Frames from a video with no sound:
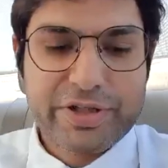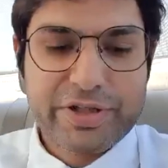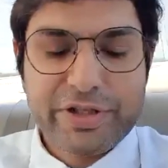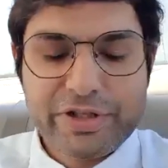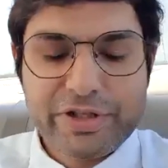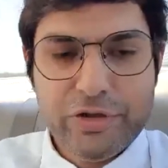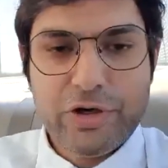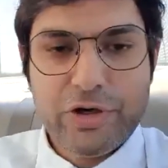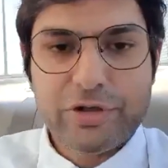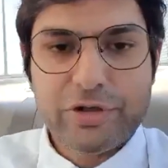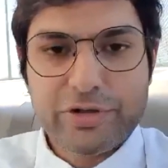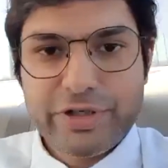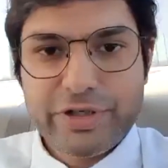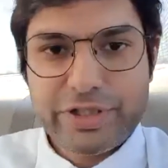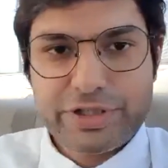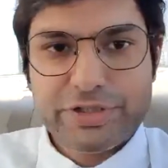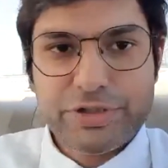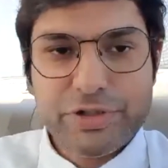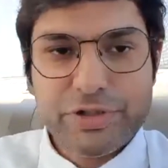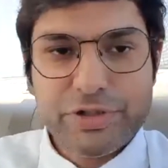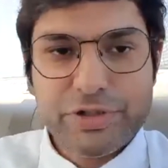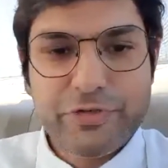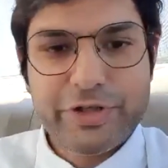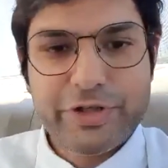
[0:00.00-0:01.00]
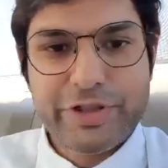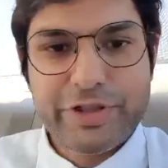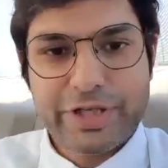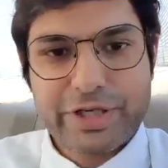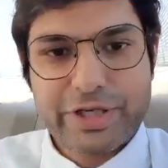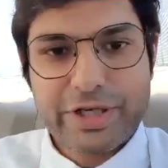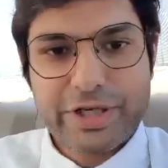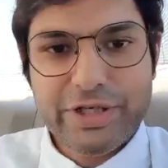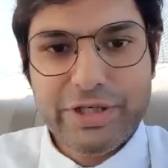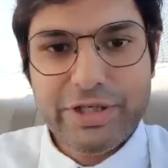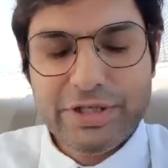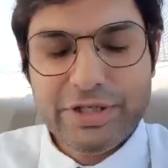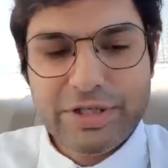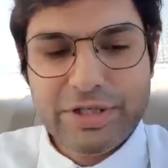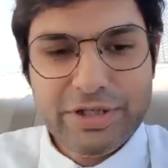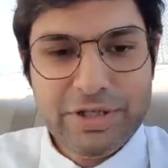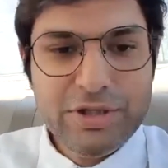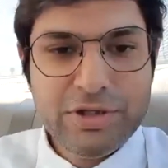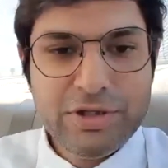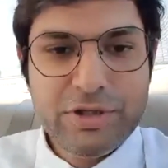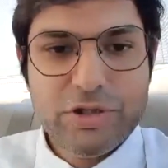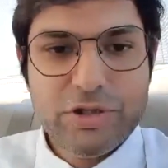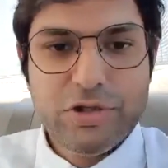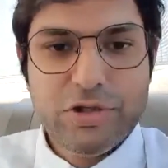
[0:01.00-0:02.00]
the inauguration of Vritika.
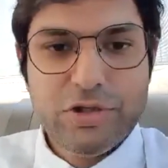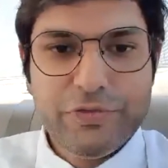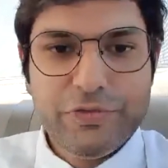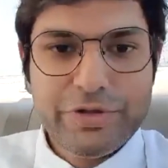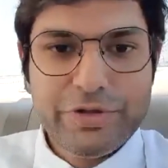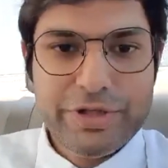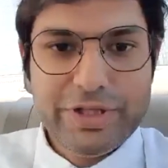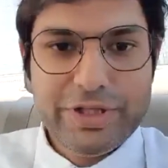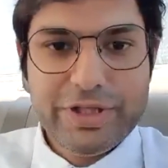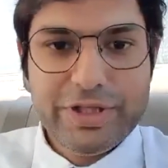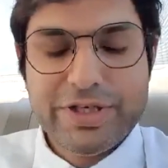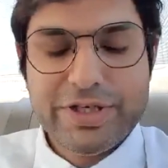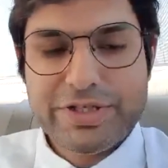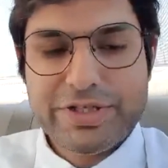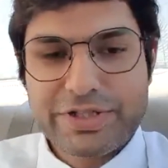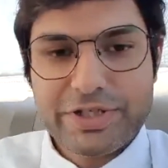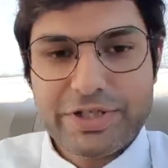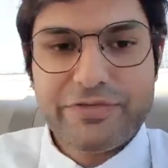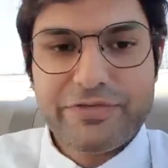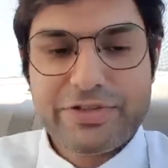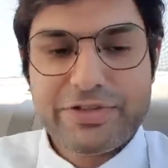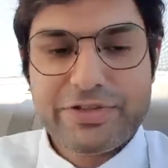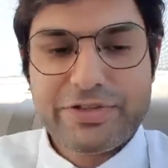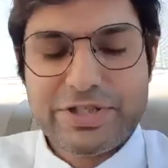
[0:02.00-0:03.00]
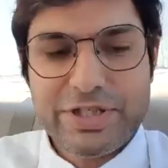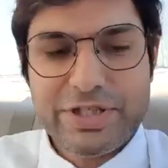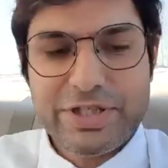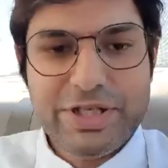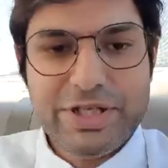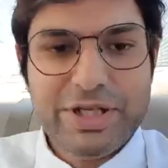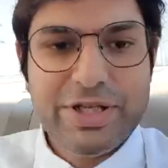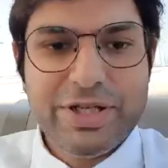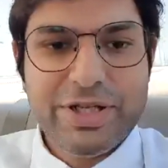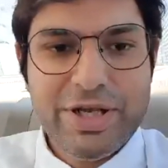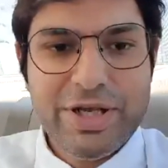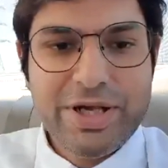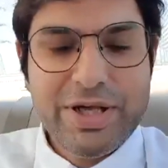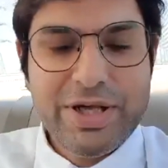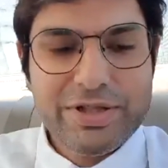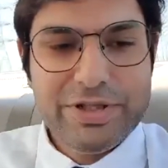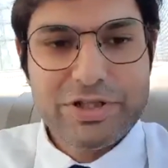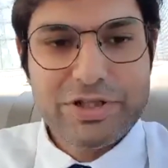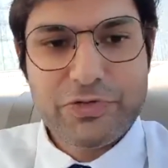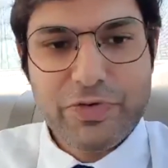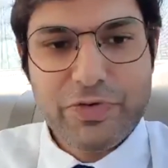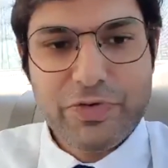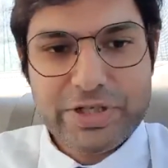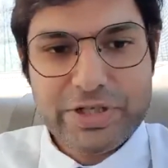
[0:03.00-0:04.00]
Over the years, I've seen
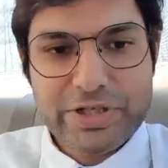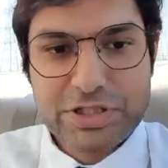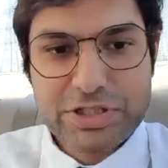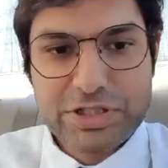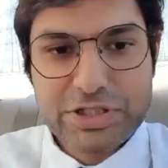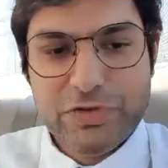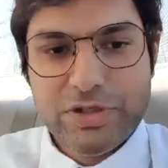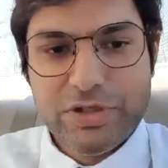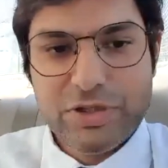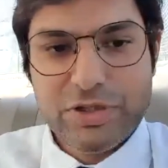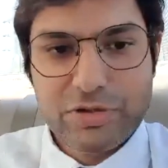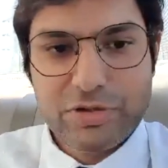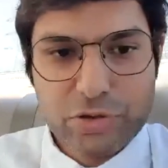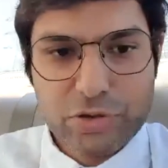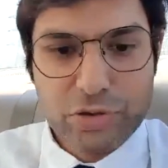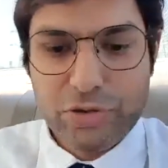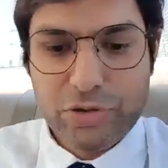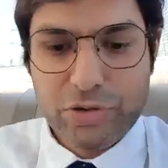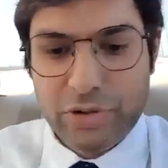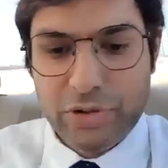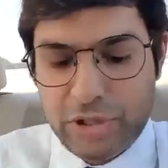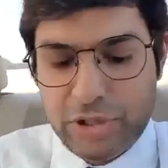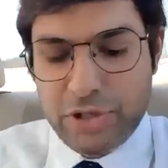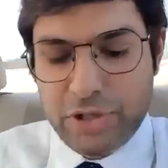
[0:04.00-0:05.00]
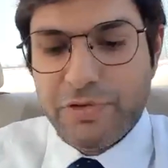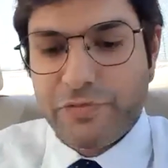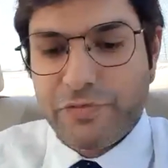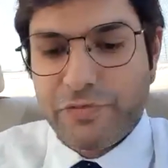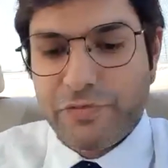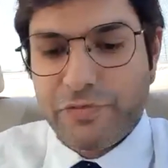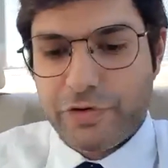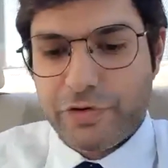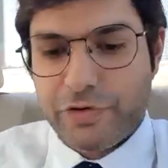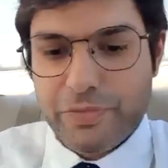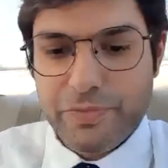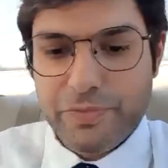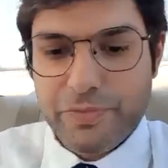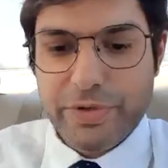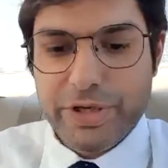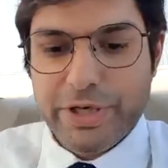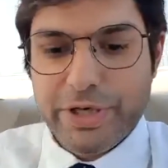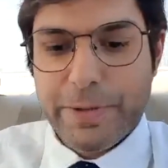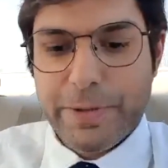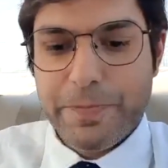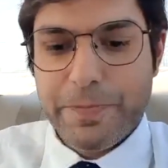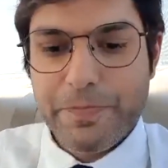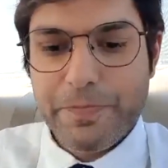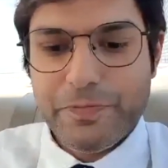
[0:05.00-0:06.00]
this festival grow
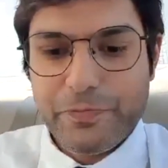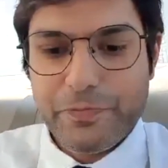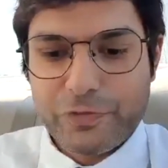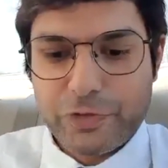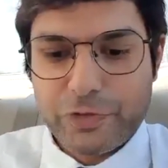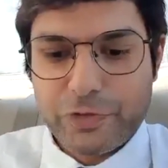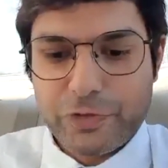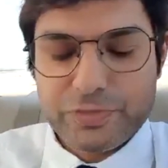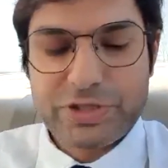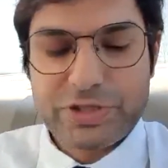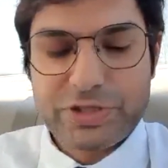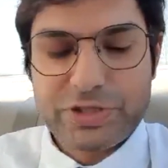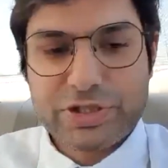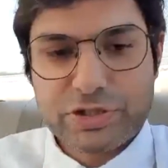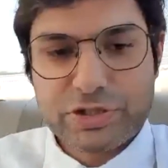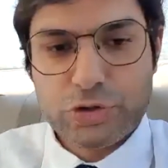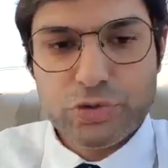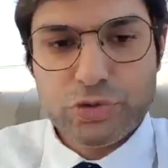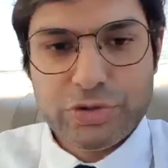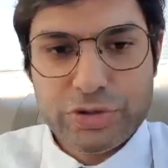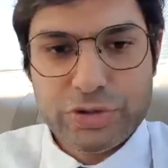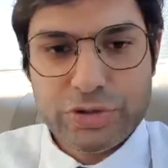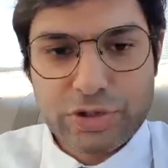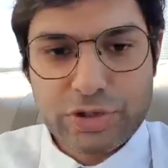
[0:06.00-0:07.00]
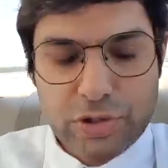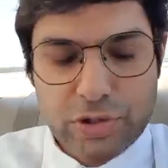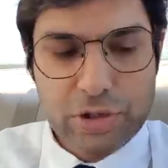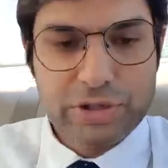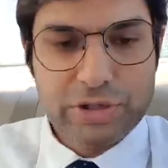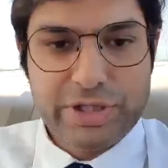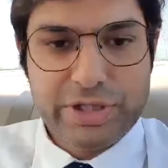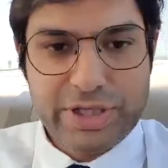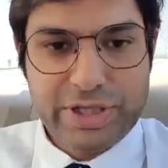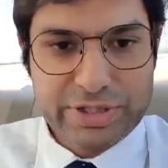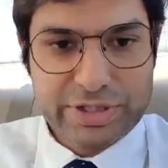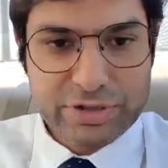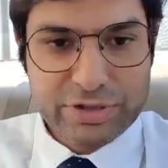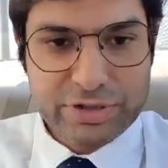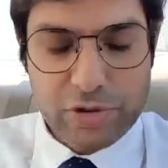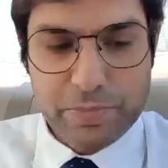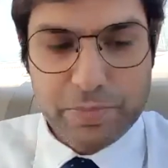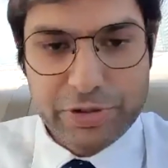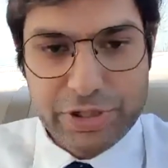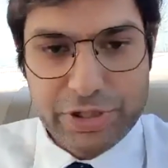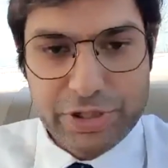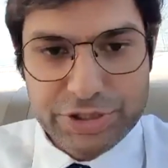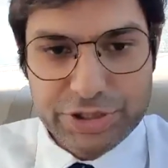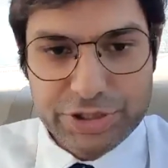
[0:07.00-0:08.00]
from just a student contest
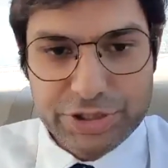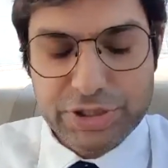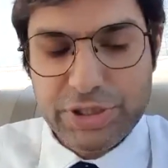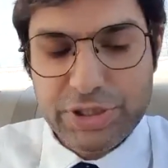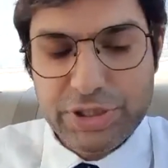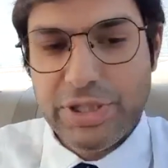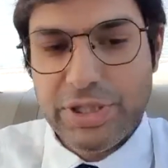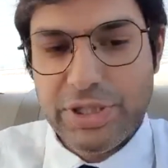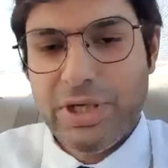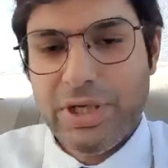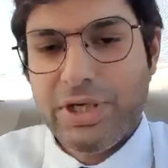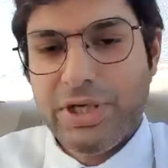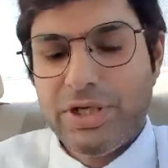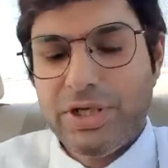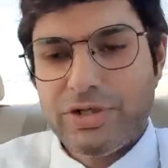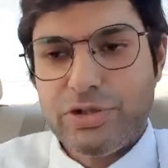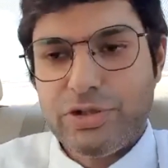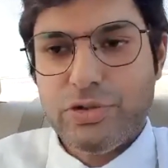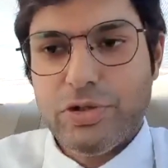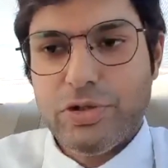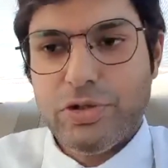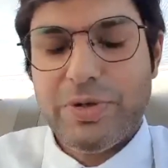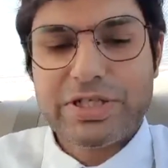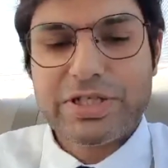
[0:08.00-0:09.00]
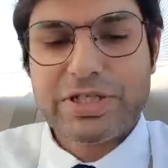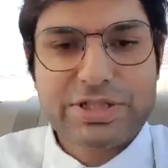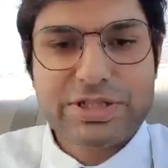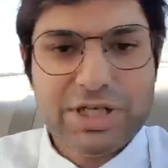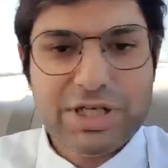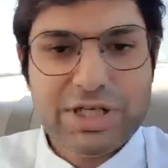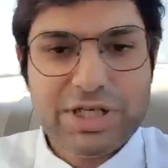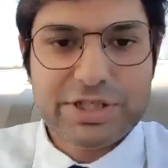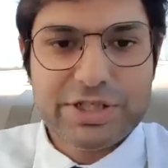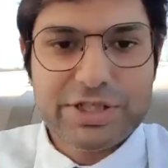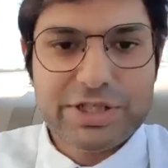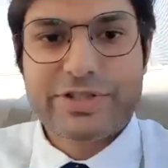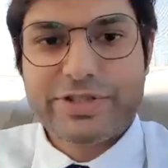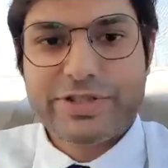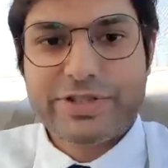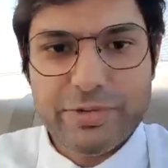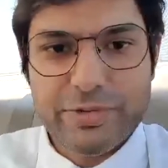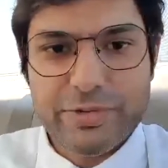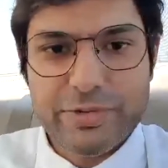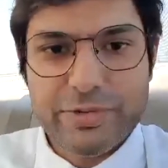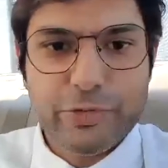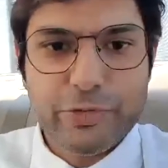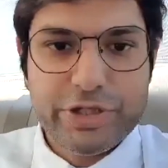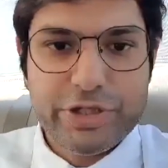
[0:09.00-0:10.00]
competition to a much larger
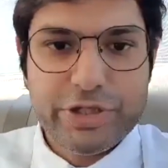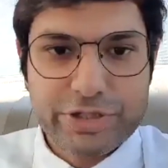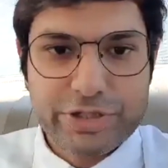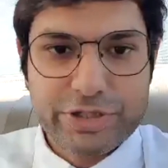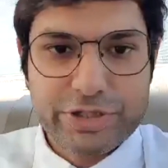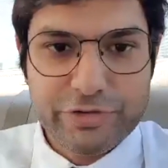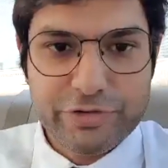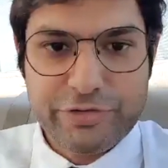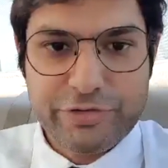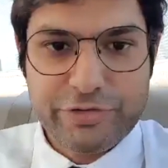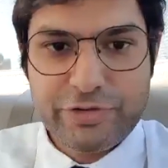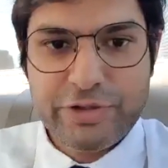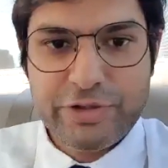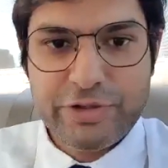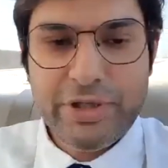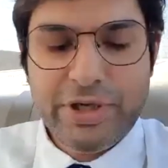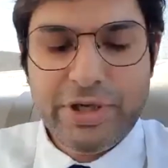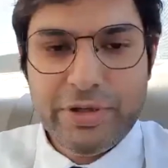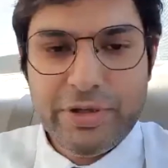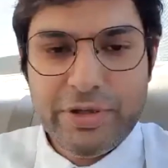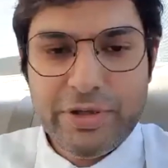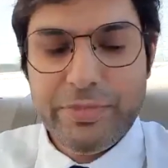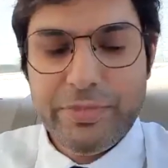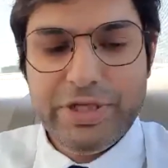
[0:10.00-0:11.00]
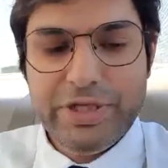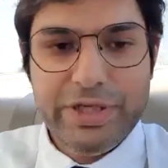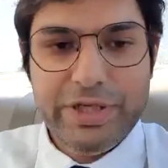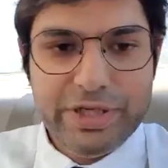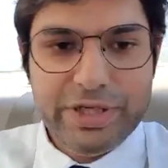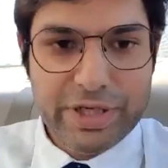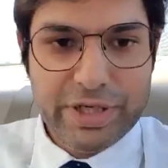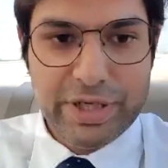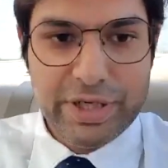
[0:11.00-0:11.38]
celebration of media,